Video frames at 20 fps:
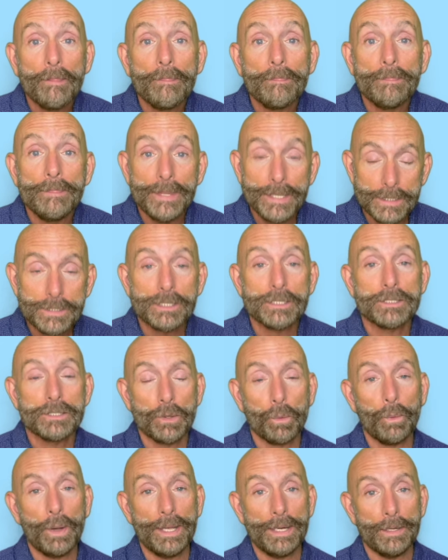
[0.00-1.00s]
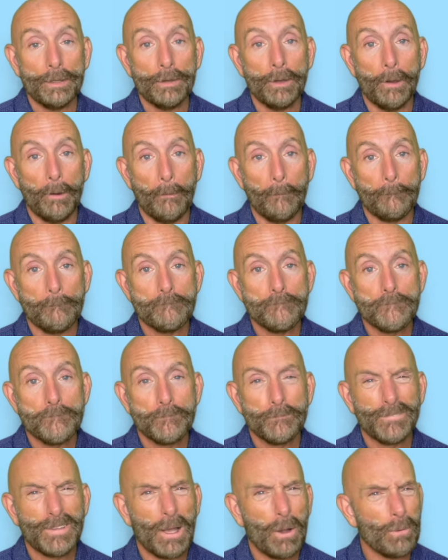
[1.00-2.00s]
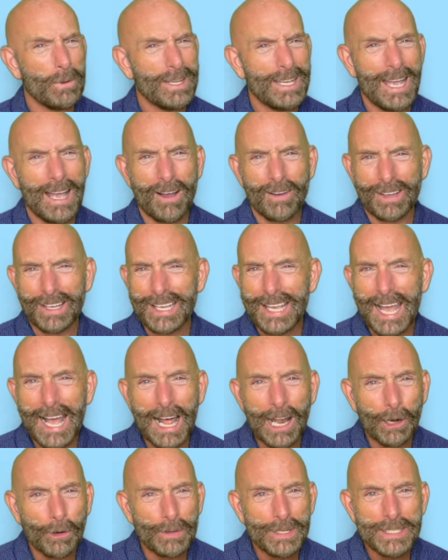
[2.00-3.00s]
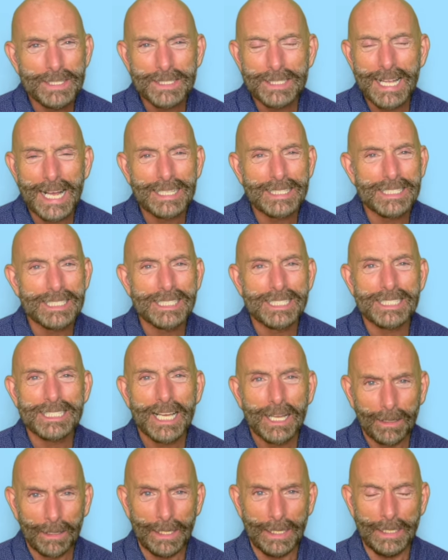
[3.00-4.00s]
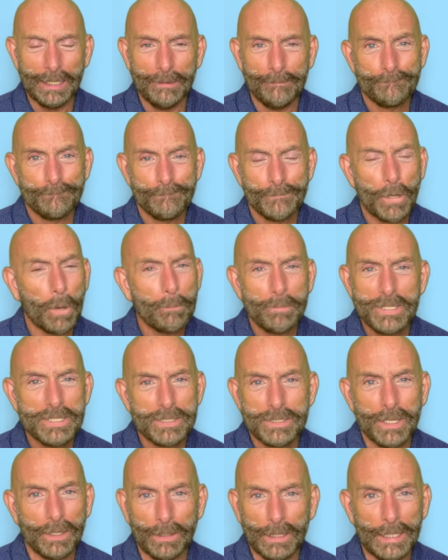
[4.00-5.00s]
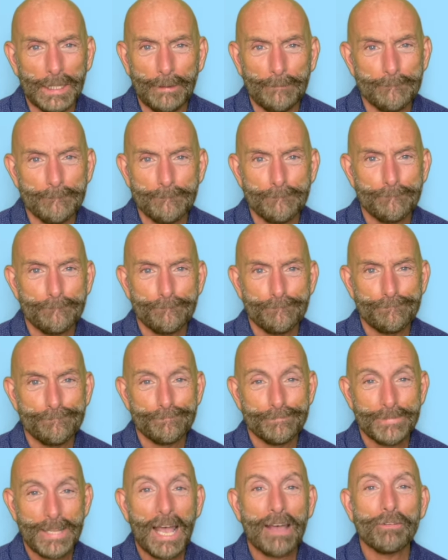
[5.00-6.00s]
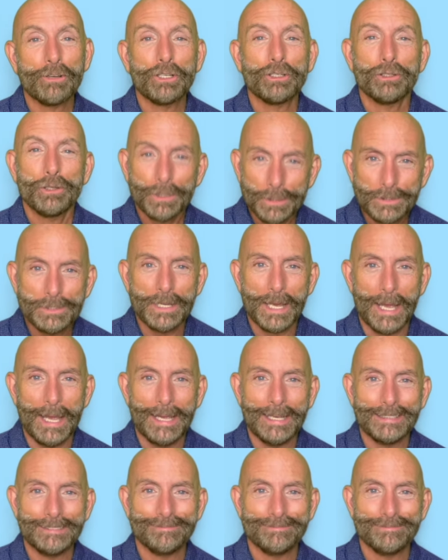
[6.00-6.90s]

This is the way to go. Don't count calories. That's silly. Don't be silly. Have a good day.